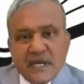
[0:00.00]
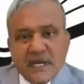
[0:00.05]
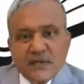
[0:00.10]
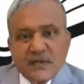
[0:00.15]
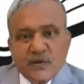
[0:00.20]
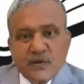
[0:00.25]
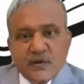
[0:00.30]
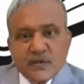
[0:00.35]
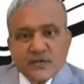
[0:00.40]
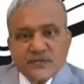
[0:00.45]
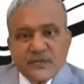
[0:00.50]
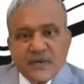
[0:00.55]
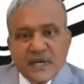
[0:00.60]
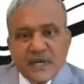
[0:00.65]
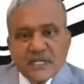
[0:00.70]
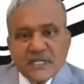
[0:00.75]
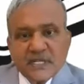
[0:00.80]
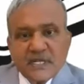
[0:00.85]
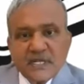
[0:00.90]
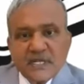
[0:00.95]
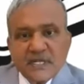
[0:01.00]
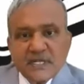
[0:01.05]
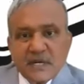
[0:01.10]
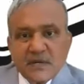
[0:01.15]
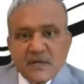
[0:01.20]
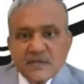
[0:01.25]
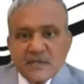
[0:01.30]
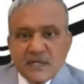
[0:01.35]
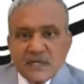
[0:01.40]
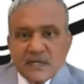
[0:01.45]
it goes for
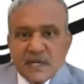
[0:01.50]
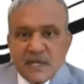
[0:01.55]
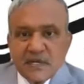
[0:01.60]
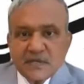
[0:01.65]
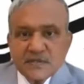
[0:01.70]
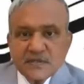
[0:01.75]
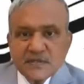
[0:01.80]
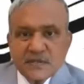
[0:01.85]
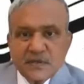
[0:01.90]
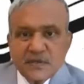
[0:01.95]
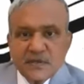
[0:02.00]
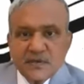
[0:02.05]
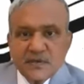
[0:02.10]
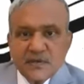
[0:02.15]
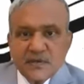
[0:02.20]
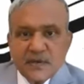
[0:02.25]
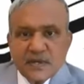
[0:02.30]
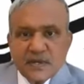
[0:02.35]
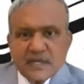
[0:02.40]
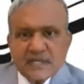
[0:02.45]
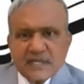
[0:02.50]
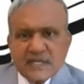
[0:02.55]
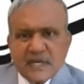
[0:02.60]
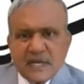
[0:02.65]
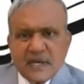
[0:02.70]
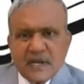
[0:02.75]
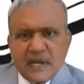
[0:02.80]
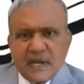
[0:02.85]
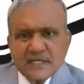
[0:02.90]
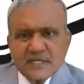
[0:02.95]
3,000 also.
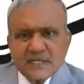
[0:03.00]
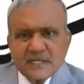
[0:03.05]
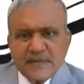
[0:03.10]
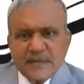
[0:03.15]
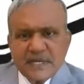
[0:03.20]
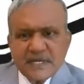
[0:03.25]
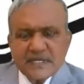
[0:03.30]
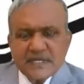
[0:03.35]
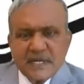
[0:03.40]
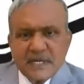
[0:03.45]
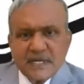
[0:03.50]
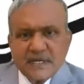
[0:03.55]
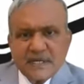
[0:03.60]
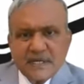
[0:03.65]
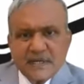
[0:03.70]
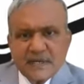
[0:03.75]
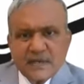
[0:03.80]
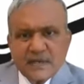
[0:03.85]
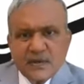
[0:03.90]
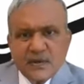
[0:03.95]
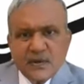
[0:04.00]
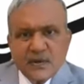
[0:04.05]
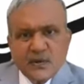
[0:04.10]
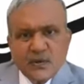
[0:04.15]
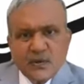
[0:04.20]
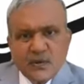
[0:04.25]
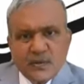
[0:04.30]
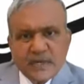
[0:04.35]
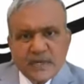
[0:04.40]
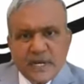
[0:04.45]
The last person
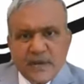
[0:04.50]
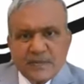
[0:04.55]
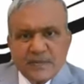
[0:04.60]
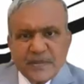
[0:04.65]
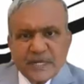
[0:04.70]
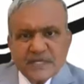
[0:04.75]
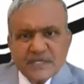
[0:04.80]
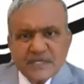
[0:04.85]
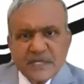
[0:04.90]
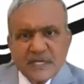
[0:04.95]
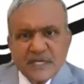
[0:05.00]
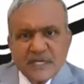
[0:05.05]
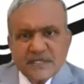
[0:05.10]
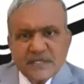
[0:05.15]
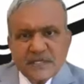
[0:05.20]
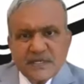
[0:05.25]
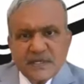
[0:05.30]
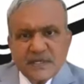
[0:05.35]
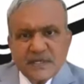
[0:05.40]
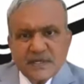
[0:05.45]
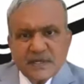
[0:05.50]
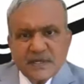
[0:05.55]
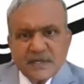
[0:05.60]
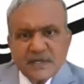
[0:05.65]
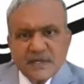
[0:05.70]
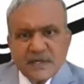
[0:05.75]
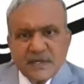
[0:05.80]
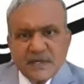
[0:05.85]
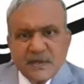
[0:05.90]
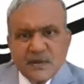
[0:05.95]
who would have purchased,
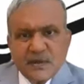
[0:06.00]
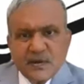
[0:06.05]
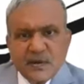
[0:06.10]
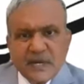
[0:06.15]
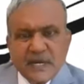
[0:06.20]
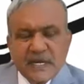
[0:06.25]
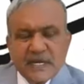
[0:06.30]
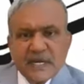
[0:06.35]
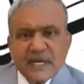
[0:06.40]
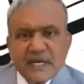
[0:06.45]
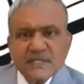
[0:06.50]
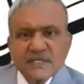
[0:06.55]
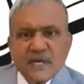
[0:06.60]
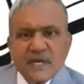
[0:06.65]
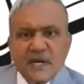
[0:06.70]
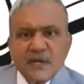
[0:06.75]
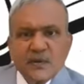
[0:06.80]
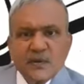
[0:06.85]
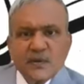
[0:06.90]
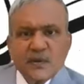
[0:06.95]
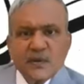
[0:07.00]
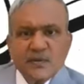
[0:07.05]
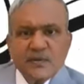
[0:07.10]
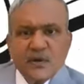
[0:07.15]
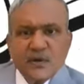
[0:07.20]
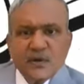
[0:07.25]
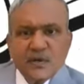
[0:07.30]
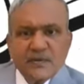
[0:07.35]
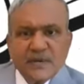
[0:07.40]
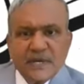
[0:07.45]
it has gone to
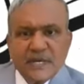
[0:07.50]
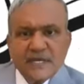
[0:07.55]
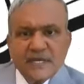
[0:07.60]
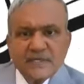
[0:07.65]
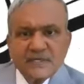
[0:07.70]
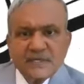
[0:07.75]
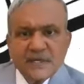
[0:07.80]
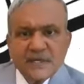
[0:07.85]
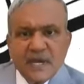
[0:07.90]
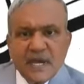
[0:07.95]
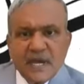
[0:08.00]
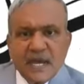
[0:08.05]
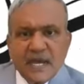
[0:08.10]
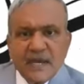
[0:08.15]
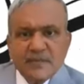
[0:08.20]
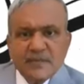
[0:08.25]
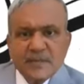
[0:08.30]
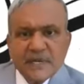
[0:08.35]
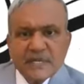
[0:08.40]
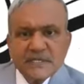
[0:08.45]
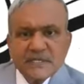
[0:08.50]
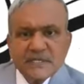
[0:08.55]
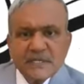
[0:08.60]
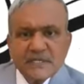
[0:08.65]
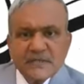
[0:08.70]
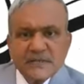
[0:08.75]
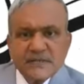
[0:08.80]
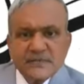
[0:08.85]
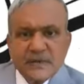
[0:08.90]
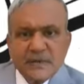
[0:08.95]
remote village. I have
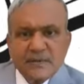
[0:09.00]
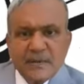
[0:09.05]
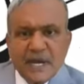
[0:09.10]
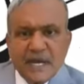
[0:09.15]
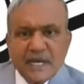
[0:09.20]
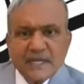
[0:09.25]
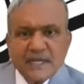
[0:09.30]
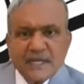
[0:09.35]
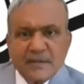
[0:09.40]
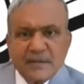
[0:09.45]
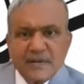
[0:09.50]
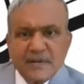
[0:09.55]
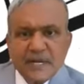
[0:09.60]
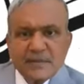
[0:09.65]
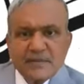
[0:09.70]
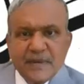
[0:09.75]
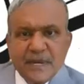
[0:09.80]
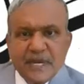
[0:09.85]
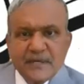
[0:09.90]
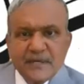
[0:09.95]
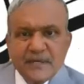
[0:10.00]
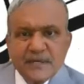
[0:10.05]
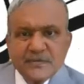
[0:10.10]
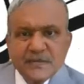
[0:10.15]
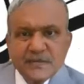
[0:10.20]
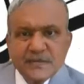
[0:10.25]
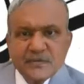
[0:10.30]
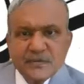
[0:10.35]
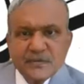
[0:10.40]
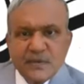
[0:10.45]
purchased it from Hyderabad
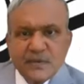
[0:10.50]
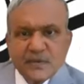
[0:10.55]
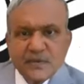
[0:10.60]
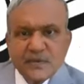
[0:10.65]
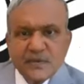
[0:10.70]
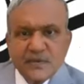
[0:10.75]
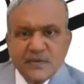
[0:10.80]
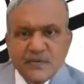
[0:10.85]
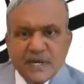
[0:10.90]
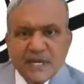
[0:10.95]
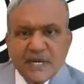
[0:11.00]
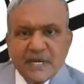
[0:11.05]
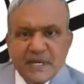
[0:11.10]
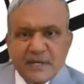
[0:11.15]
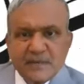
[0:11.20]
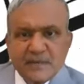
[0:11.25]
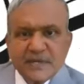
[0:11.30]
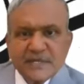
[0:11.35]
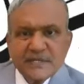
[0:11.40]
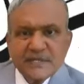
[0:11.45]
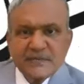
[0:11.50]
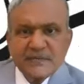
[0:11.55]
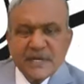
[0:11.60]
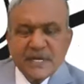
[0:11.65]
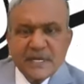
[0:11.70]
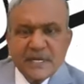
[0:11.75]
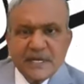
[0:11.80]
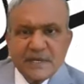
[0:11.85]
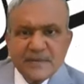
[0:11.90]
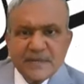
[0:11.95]
manager, sold to Varangal
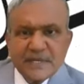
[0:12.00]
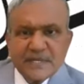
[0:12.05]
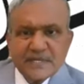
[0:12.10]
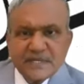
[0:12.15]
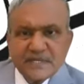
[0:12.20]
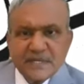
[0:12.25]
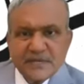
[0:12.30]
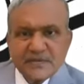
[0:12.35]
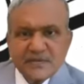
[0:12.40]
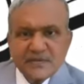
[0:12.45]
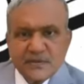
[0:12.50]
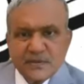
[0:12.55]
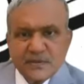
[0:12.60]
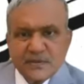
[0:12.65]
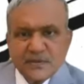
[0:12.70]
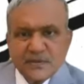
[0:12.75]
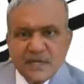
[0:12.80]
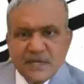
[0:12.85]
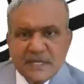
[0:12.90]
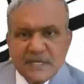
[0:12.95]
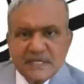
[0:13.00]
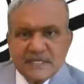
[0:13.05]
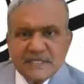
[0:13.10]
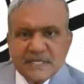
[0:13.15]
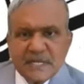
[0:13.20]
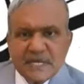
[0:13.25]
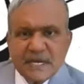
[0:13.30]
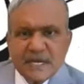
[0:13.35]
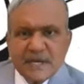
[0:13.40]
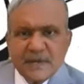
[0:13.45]
person had sold to
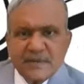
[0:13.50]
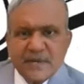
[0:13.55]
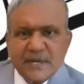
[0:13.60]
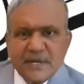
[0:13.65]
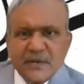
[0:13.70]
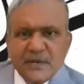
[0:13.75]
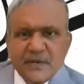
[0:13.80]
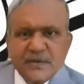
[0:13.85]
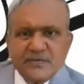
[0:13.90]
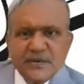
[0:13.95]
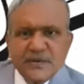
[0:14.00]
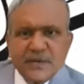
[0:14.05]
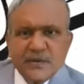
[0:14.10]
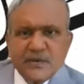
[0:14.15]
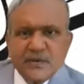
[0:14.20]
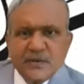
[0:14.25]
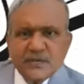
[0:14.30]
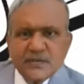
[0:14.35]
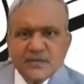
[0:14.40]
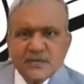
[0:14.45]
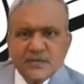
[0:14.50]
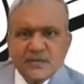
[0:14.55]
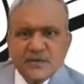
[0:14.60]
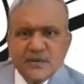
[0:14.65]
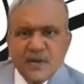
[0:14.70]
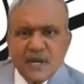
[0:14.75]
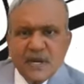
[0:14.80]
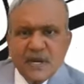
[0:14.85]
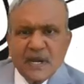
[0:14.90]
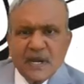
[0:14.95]
Janagam. If he goes
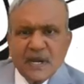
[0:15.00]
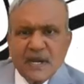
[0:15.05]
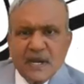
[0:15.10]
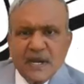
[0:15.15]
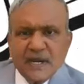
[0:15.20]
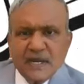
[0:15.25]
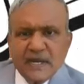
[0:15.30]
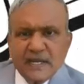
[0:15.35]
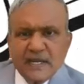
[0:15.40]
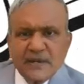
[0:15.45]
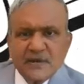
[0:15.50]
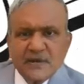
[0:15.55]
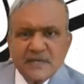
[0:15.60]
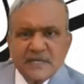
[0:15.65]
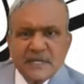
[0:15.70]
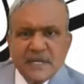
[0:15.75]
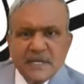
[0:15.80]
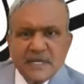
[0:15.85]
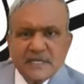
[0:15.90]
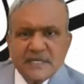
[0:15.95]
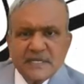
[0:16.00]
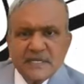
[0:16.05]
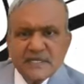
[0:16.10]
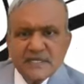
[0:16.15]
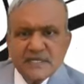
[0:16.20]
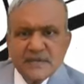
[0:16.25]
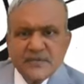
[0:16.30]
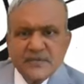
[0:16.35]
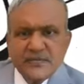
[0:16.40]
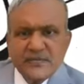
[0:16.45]
to long,
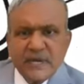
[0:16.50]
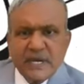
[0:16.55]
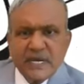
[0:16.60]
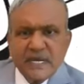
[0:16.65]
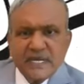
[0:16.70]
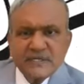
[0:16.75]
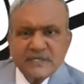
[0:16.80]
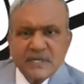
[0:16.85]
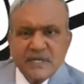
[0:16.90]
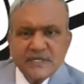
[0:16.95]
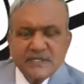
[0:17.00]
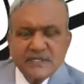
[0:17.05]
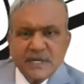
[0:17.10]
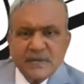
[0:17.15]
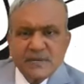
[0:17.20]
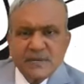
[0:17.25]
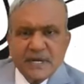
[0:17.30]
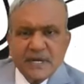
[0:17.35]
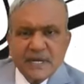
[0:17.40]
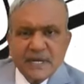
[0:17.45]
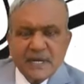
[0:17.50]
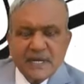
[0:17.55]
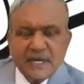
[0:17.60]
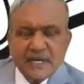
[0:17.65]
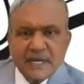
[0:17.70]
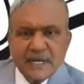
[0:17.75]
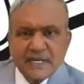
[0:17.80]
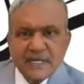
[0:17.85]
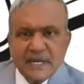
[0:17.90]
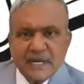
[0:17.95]
this Vijayawada
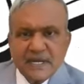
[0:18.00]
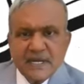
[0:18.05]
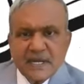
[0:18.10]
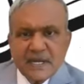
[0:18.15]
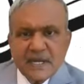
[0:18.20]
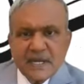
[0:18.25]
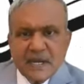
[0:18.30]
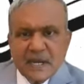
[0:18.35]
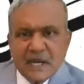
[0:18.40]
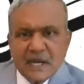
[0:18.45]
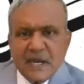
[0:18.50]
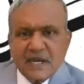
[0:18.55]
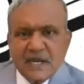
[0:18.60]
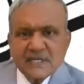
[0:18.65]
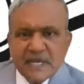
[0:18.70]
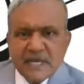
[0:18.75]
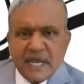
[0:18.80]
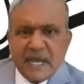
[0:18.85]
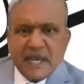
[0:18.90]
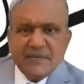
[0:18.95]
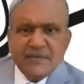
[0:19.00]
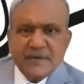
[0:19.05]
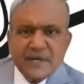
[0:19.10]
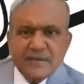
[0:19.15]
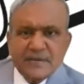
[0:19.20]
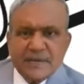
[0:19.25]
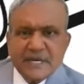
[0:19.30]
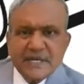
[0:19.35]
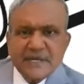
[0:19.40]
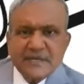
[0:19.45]
and other last,
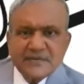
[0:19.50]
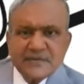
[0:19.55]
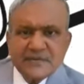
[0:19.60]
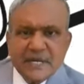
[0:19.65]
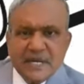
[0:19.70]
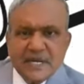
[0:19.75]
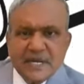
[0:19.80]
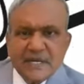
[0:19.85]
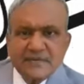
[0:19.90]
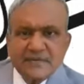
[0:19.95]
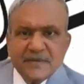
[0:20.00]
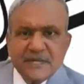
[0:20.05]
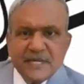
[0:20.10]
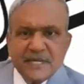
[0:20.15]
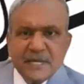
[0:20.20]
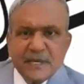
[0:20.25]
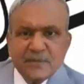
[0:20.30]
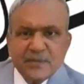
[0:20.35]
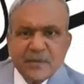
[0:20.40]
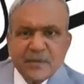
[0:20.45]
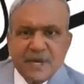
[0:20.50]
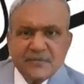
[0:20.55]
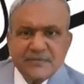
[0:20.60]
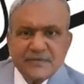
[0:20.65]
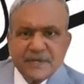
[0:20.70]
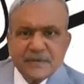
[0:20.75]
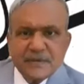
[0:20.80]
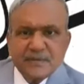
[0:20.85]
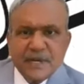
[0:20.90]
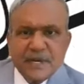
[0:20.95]
everybody is selling with their
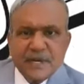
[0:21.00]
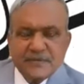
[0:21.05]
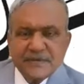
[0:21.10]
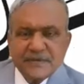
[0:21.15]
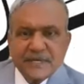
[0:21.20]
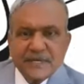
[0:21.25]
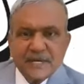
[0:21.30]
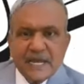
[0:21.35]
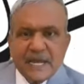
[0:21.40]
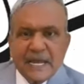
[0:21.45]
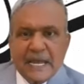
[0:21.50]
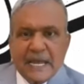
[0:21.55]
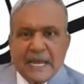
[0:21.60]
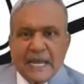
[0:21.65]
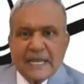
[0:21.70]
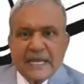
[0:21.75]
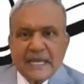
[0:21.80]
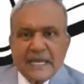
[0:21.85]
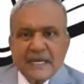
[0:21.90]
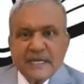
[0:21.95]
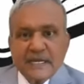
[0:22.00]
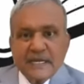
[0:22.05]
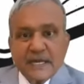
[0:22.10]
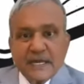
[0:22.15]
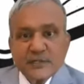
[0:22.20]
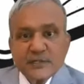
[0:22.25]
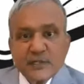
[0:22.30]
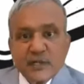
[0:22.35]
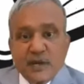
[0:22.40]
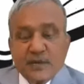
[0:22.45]
profit. Again, it
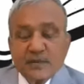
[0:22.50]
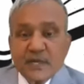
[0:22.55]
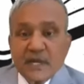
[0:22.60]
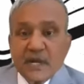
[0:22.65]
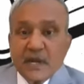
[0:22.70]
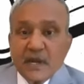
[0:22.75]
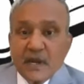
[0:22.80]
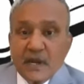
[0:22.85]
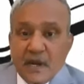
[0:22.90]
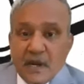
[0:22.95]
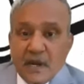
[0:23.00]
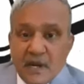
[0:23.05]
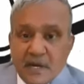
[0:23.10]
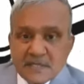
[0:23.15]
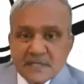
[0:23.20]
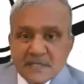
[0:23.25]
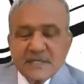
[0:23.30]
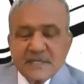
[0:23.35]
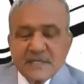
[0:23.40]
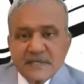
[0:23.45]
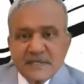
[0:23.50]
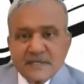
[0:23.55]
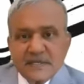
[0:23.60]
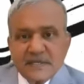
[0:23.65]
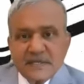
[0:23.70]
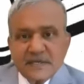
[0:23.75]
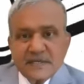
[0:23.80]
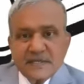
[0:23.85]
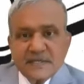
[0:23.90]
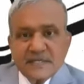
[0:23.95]
has come the last
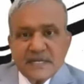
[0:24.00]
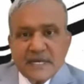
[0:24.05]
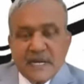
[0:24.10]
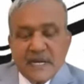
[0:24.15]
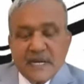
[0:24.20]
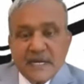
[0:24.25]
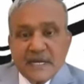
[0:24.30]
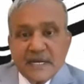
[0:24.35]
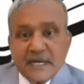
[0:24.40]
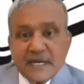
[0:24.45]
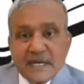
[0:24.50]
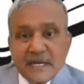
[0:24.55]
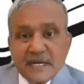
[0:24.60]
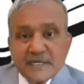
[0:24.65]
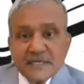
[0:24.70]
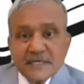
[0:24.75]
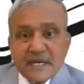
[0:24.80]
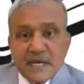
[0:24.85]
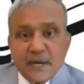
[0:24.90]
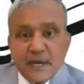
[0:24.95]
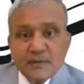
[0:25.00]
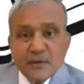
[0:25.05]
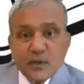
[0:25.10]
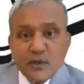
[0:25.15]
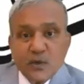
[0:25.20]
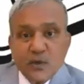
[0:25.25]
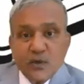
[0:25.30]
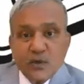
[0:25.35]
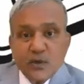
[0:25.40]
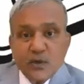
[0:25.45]
seller, it has come
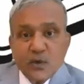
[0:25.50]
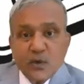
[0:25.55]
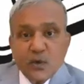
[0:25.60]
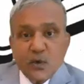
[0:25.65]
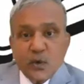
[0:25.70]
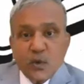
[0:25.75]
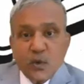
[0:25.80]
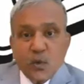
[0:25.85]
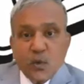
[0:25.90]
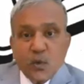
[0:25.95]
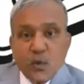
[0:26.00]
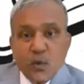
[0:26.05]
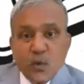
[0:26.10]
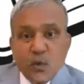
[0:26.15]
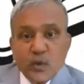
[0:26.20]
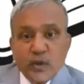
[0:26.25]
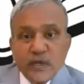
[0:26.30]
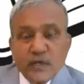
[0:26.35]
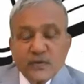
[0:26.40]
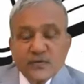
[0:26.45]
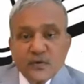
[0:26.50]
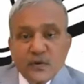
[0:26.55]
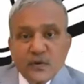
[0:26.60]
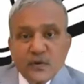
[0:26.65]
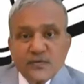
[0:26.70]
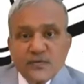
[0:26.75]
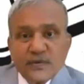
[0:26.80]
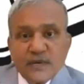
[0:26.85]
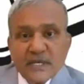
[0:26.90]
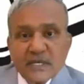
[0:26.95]
to, he
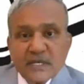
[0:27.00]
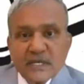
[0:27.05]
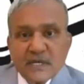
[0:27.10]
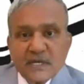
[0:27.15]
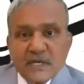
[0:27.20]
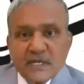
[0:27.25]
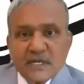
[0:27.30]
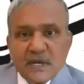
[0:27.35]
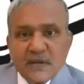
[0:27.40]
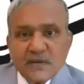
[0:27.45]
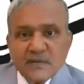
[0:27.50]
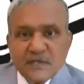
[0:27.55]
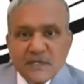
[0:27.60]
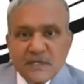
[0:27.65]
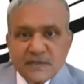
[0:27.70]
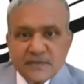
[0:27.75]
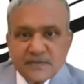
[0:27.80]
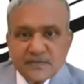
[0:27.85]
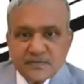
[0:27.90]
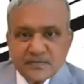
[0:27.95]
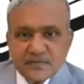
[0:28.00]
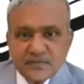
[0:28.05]
sold for 3,000.